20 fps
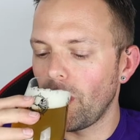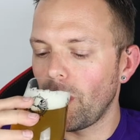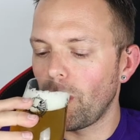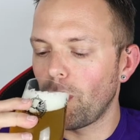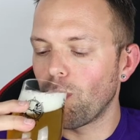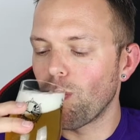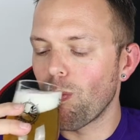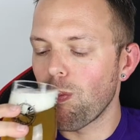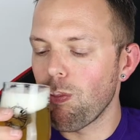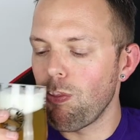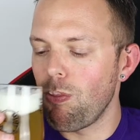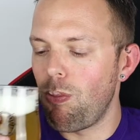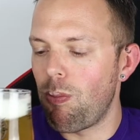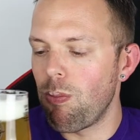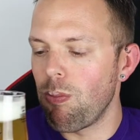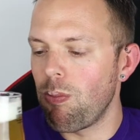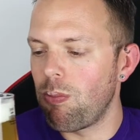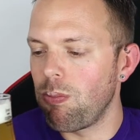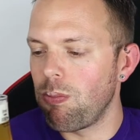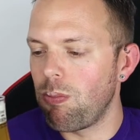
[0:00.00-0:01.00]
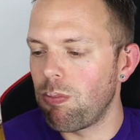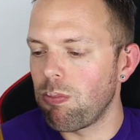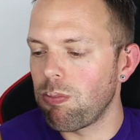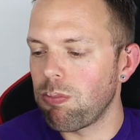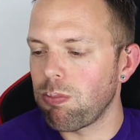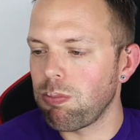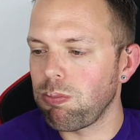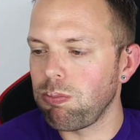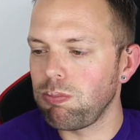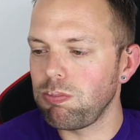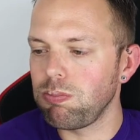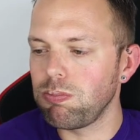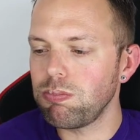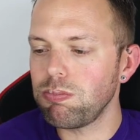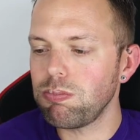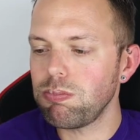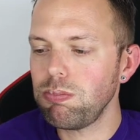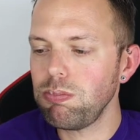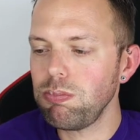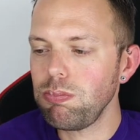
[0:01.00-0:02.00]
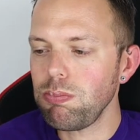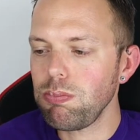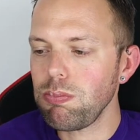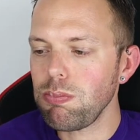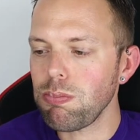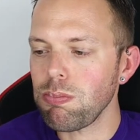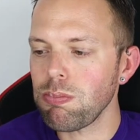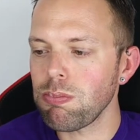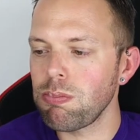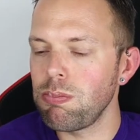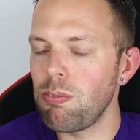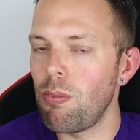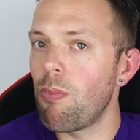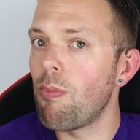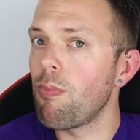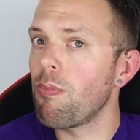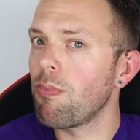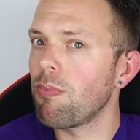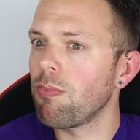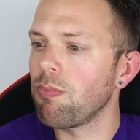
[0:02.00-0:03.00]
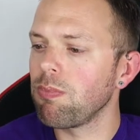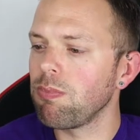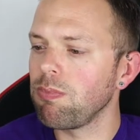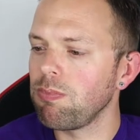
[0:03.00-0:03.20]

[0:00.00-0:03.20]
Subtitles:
(no one is talking)